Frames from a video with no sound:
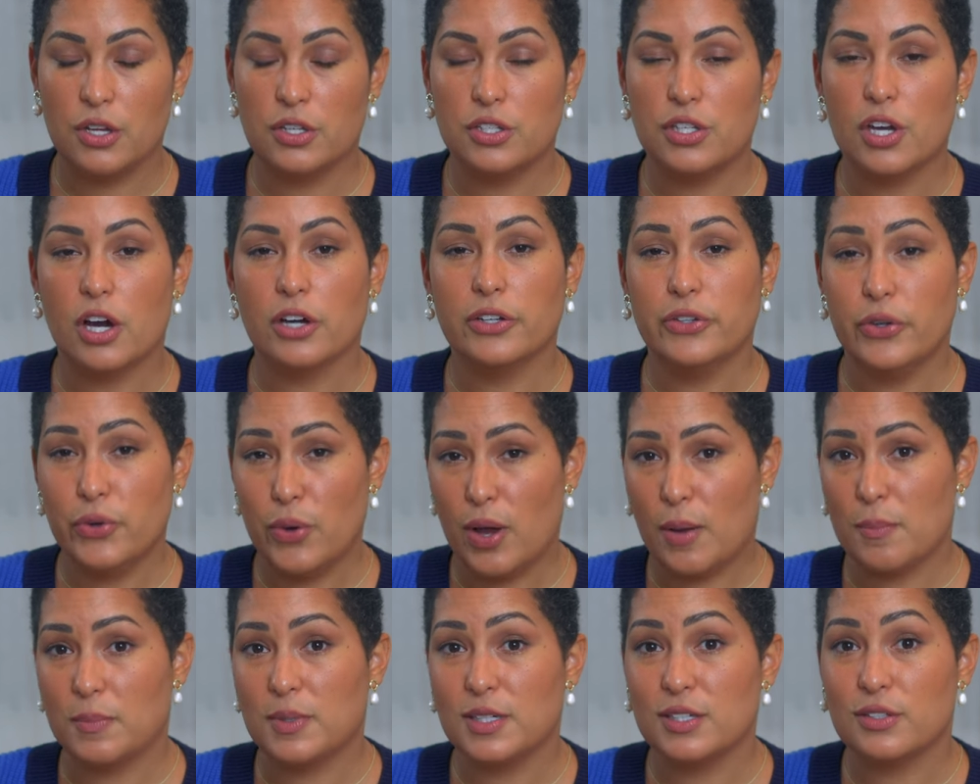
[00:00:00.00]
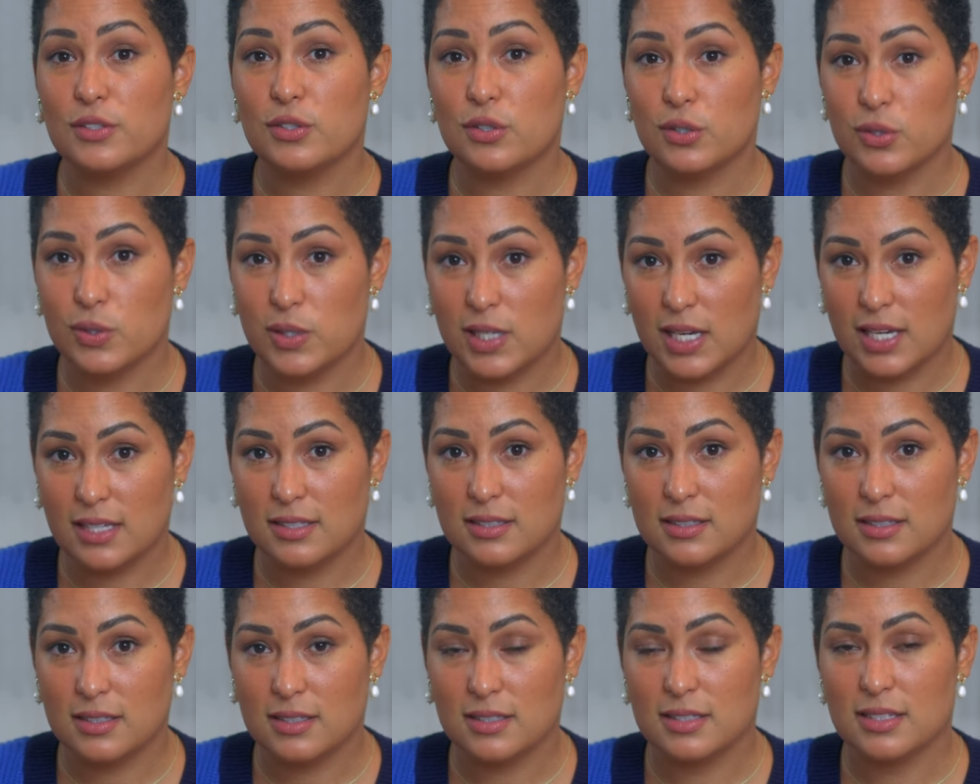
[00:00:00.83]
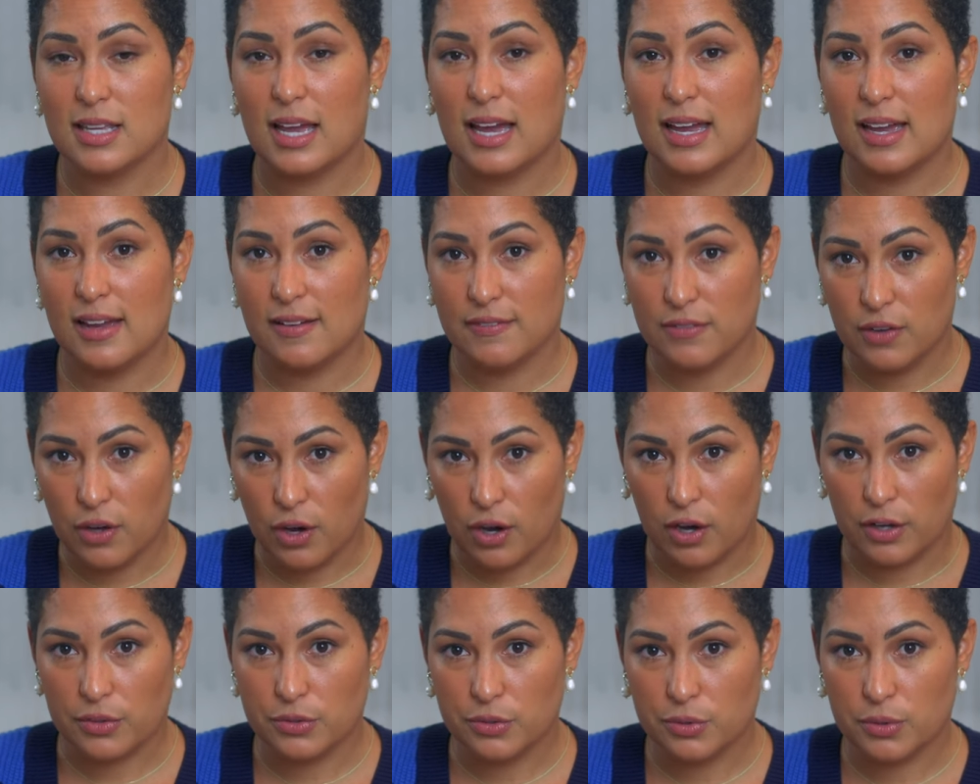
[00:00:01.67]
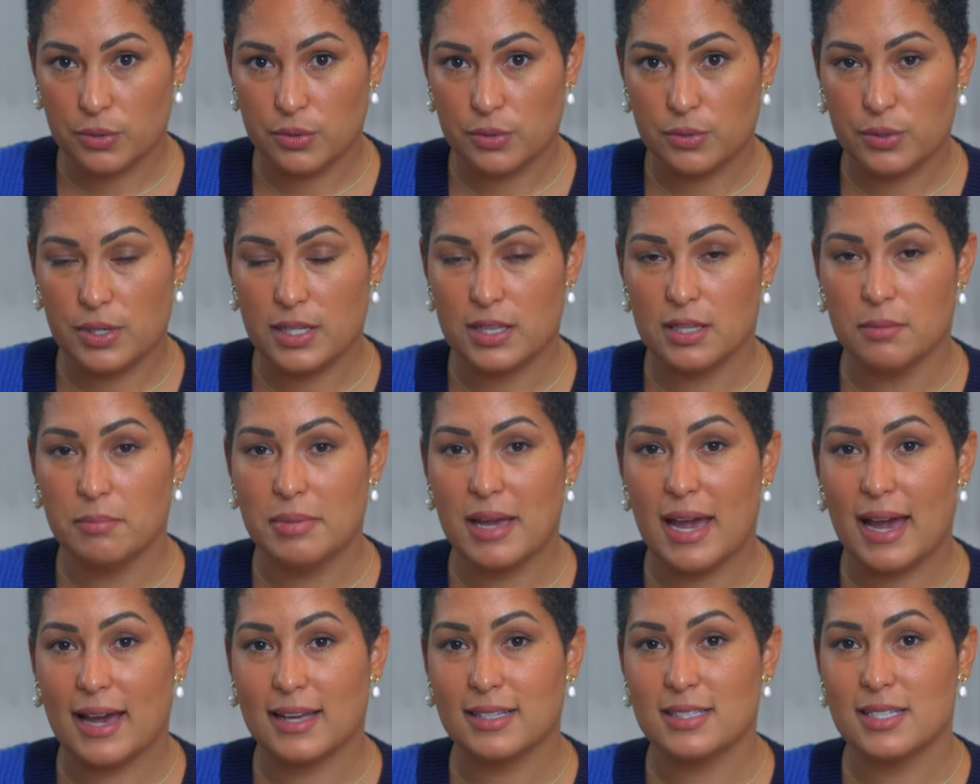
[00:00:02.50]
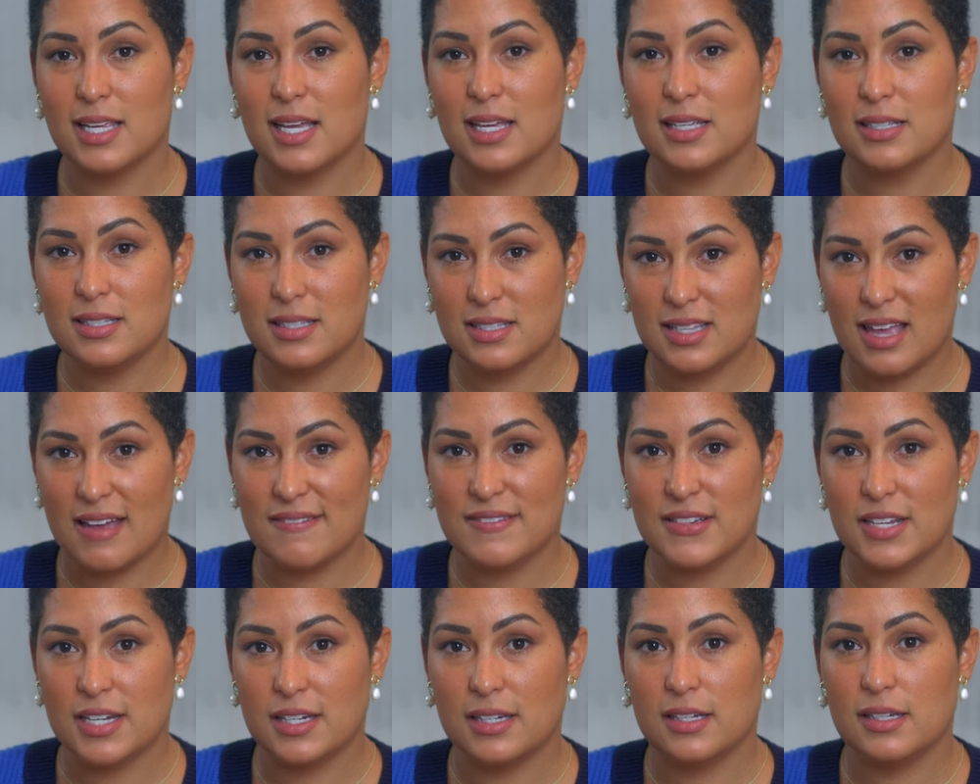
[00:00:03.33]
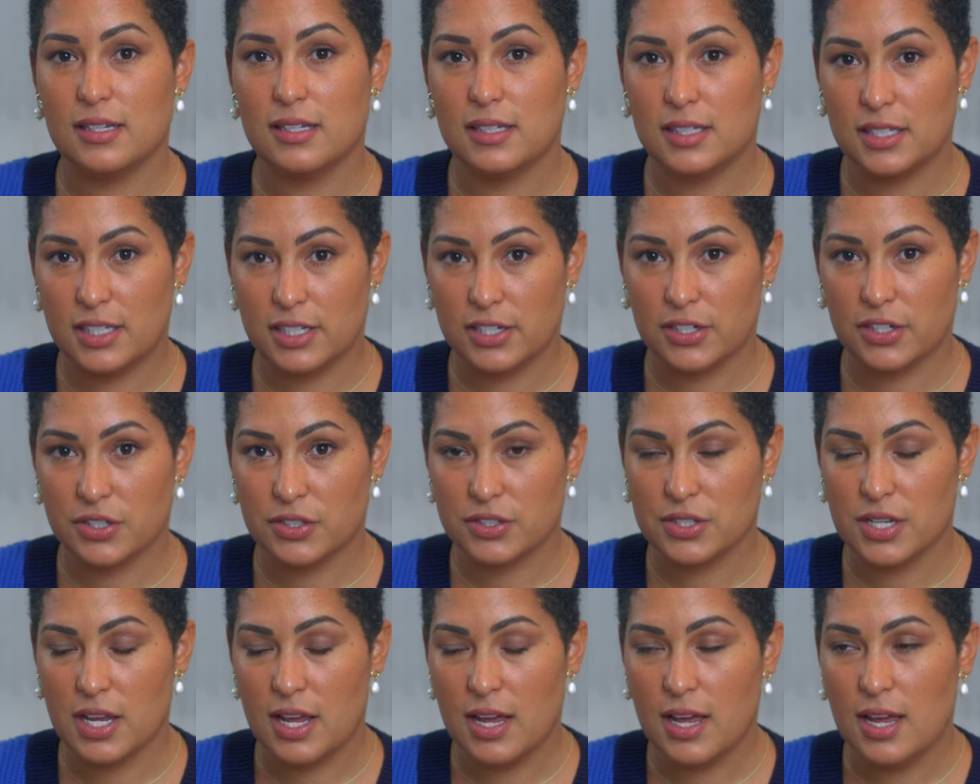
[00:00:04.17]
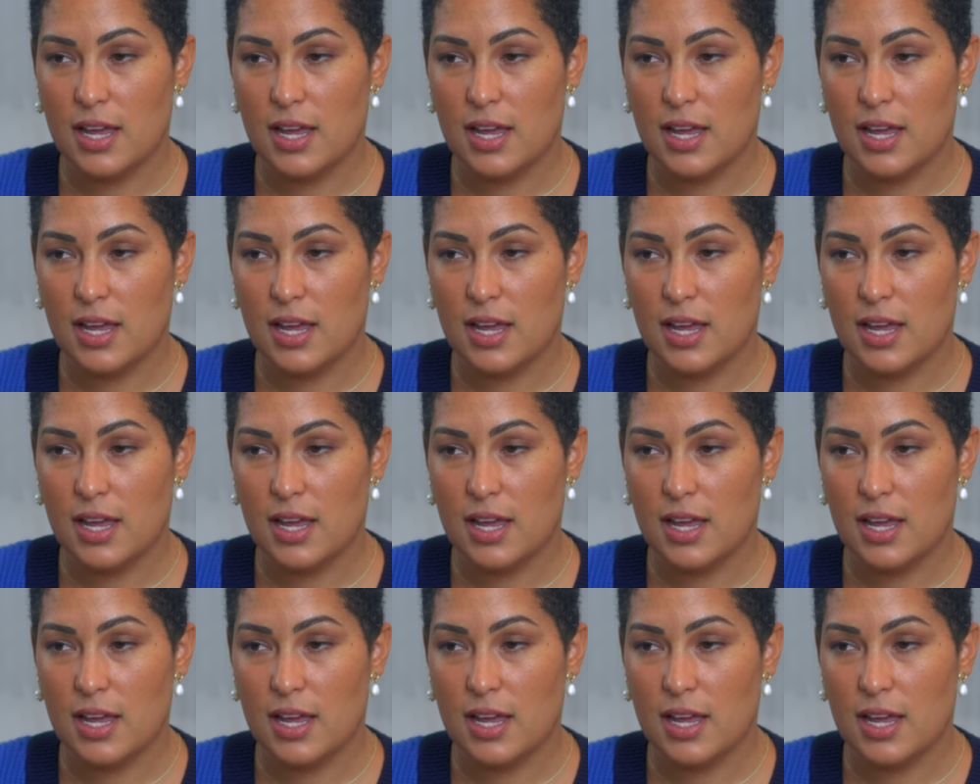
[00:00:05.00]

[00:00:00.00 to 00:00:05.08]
Y'all know how many suitcases I have gone through in the past seven years?